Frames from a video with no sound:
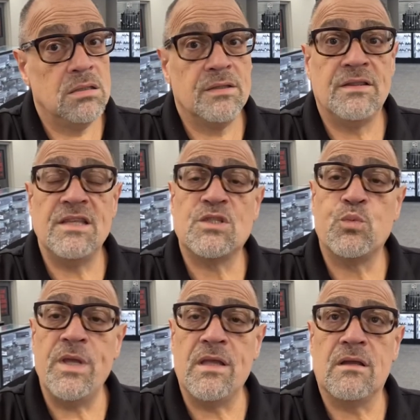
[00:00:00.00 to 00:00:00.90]
This
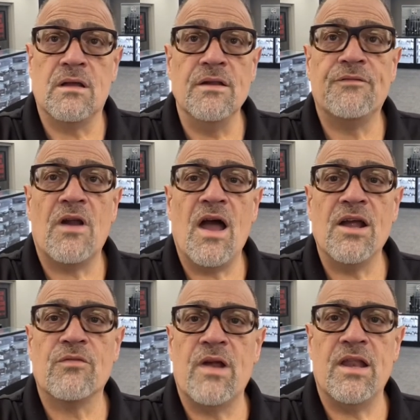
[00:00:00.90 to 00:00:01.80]
week, Gun for
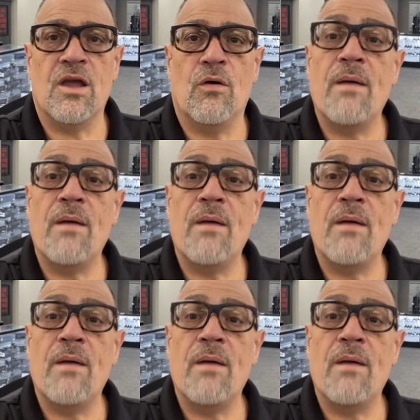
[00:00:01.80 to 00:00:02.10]
Hire Radio,